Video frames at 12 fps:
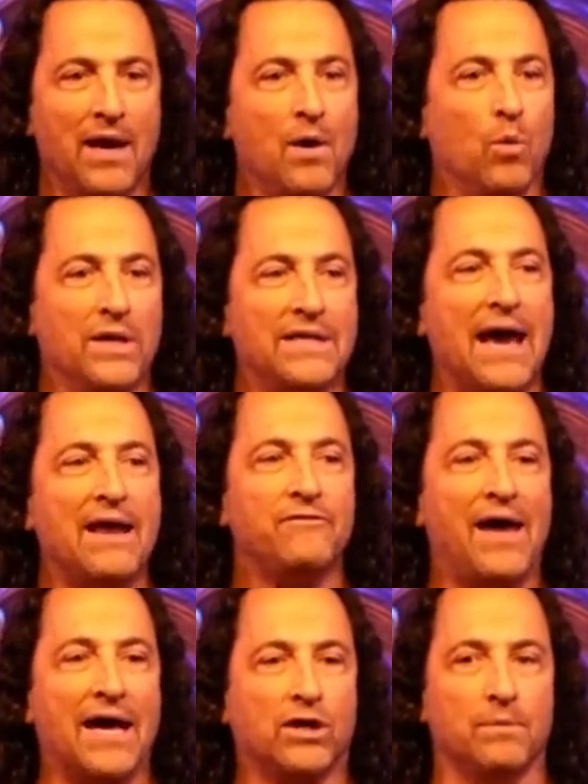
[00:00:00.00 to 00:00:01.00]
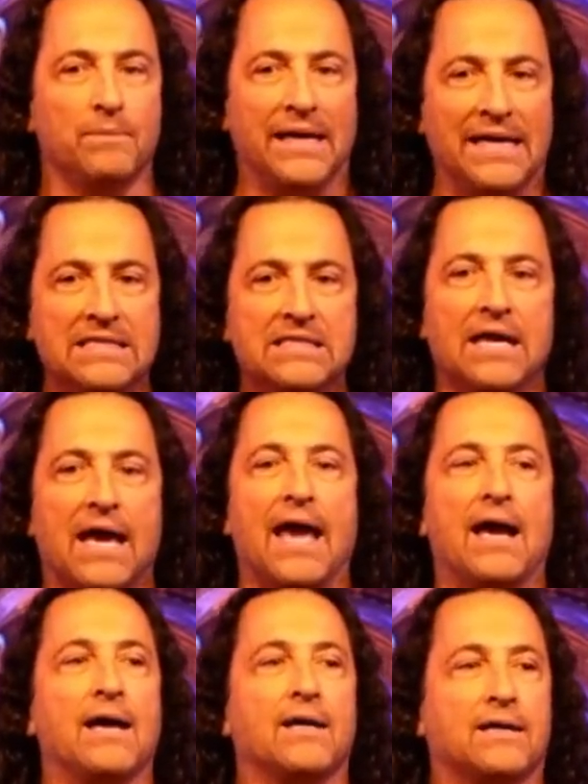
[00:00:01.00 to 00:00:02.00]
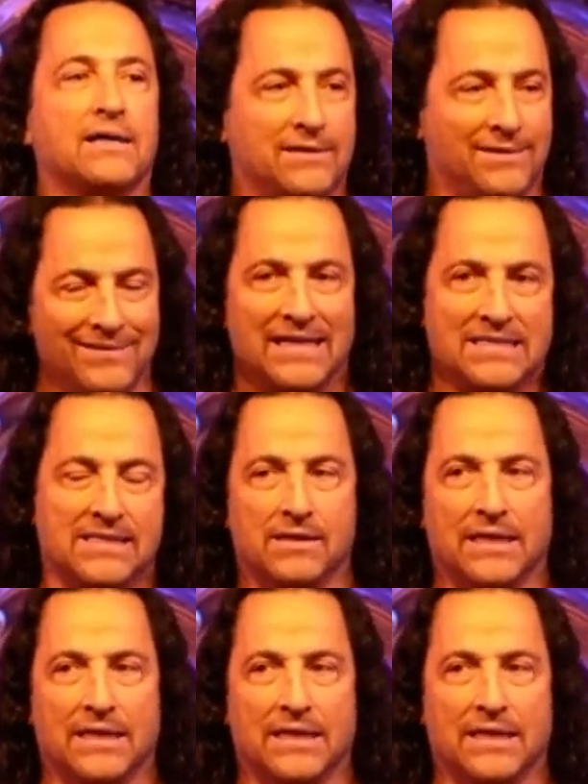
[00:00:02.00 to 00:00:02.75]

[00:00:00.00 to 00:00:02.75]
When that vacuum is, let's,